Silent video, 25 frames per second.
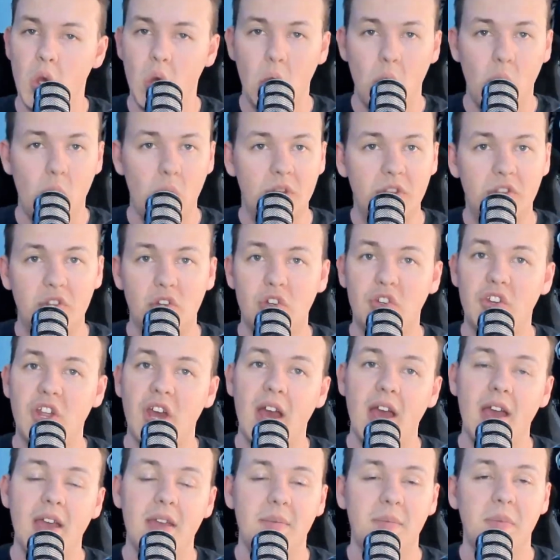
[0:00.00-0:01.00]

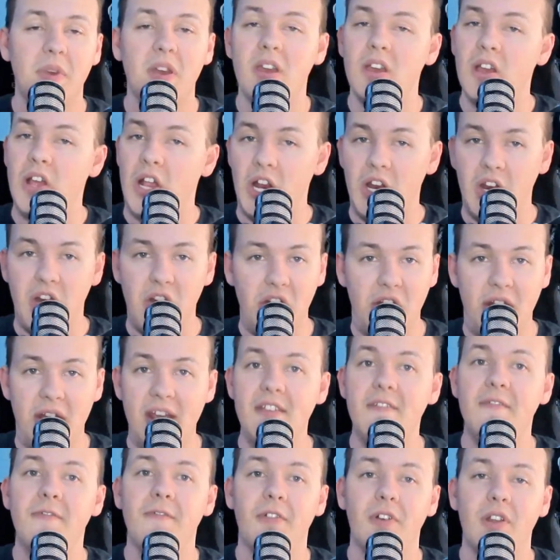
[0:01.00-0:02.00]
wintertime
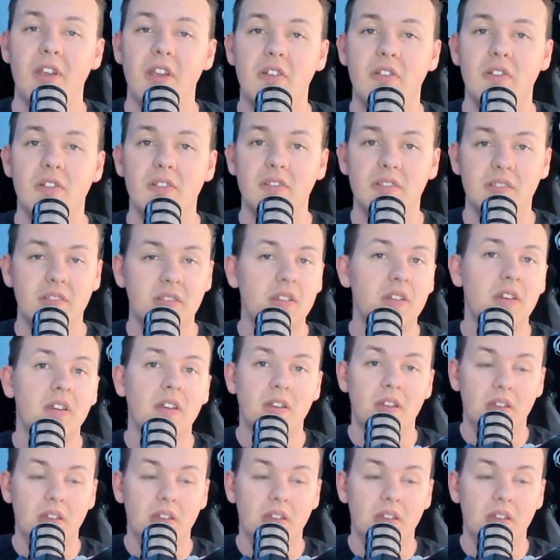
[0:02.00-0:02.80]
night fragrance,